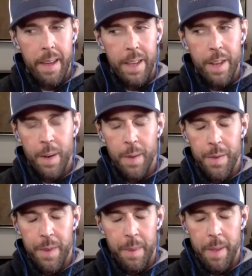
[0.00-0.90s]
you know
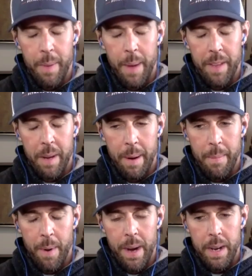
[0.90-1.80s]
something that popped into my
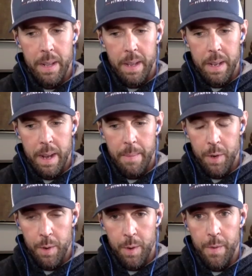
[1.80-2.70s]
brain, and I'm
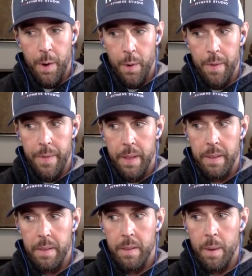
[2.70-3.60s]
sure you've heard of
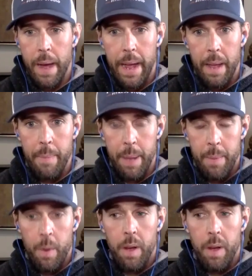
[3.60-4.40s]
this. So I people